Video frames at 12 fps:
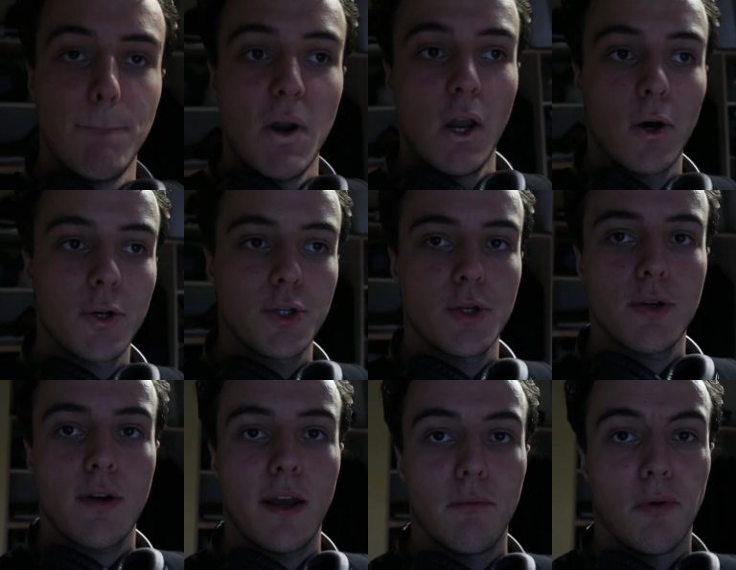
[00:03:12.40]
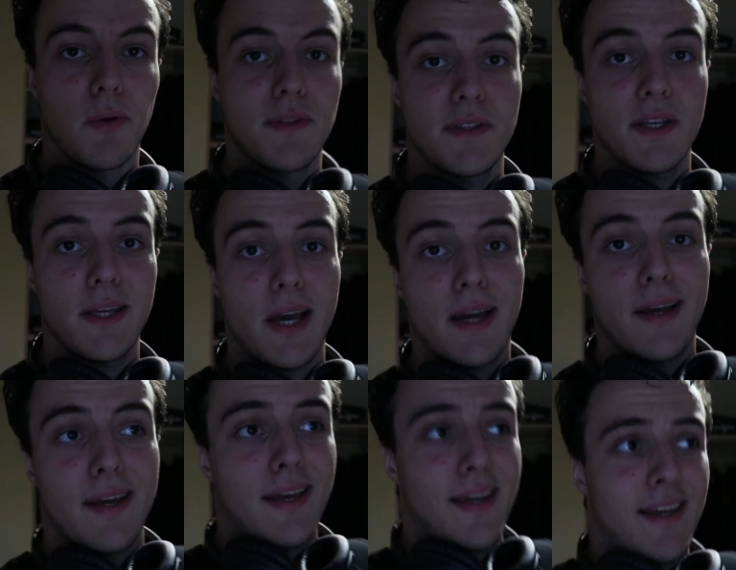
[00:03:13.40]
larger and we will see
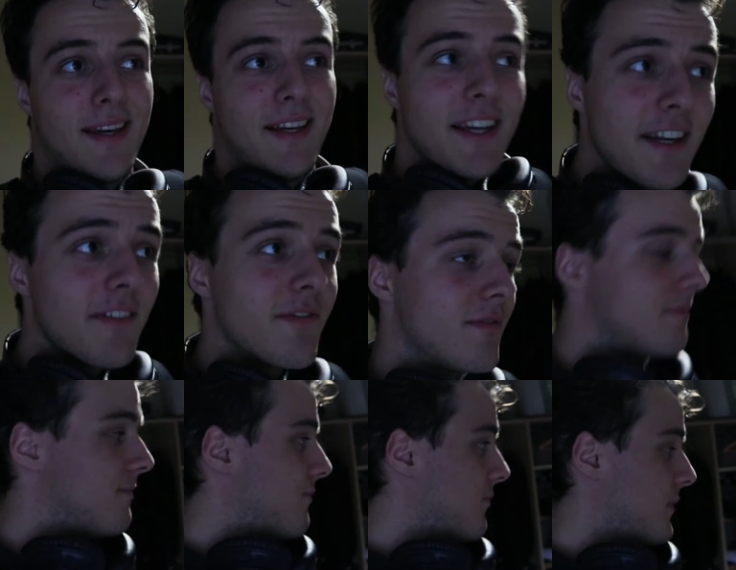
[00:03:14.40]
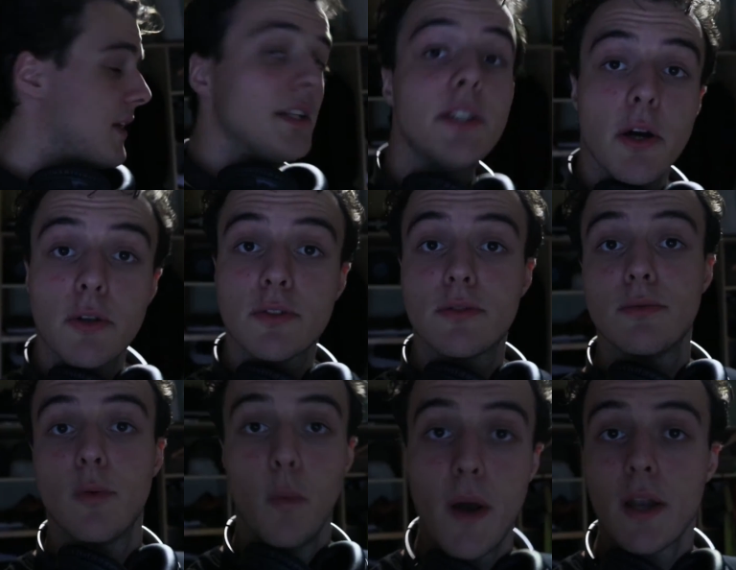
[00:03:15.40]
if it goes
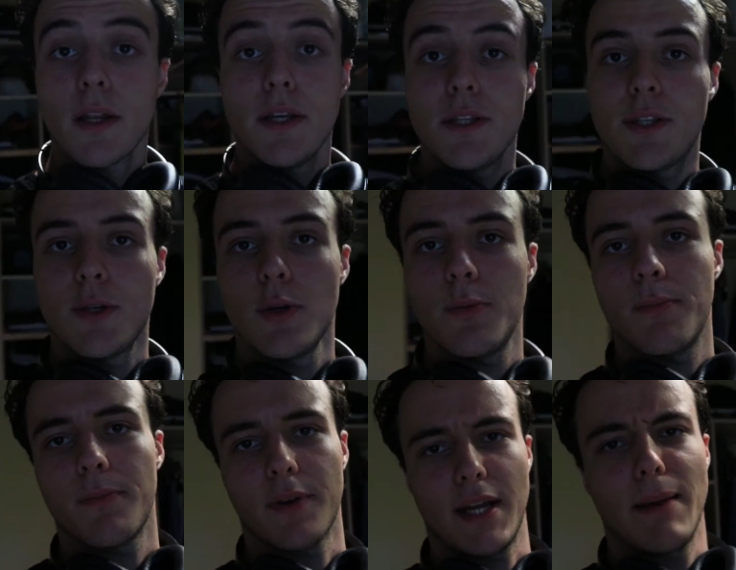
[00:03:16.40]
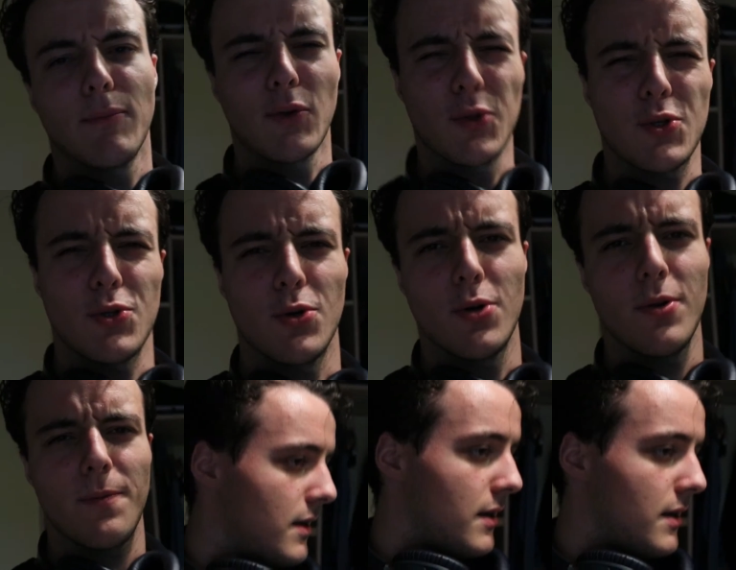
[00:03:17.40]
well into, but I'm not sure.